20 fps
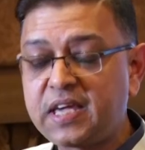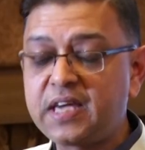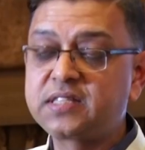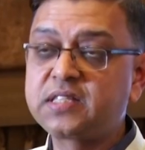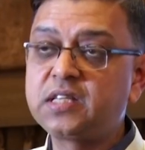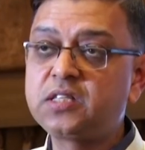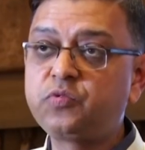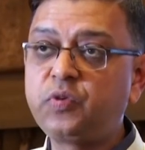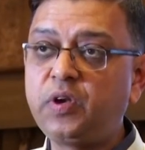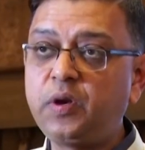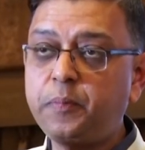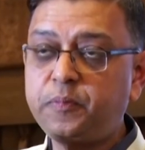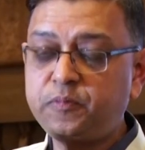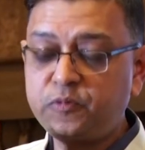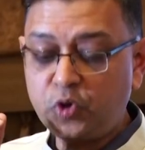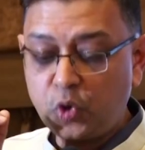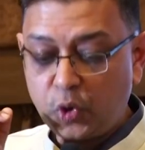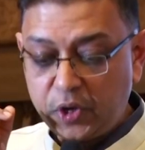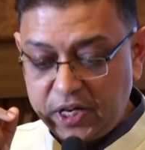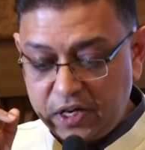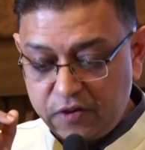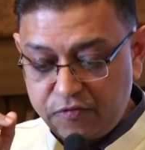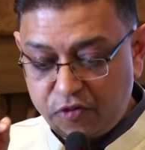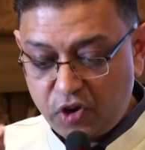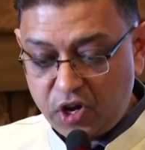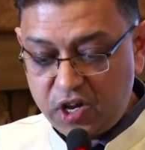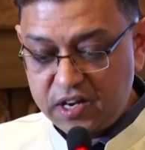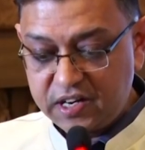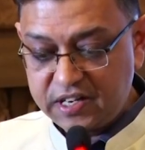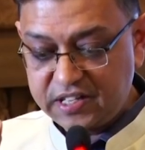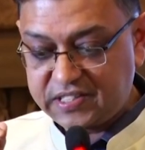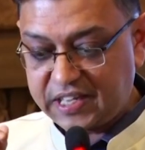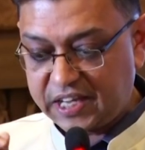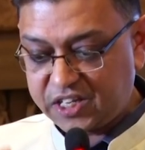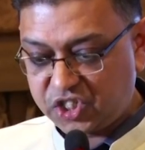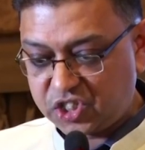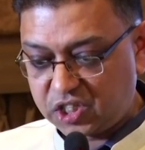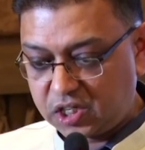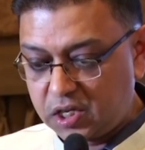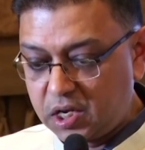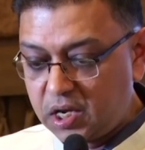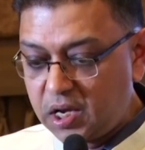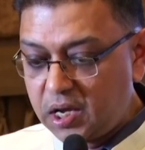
cases will go in for resection.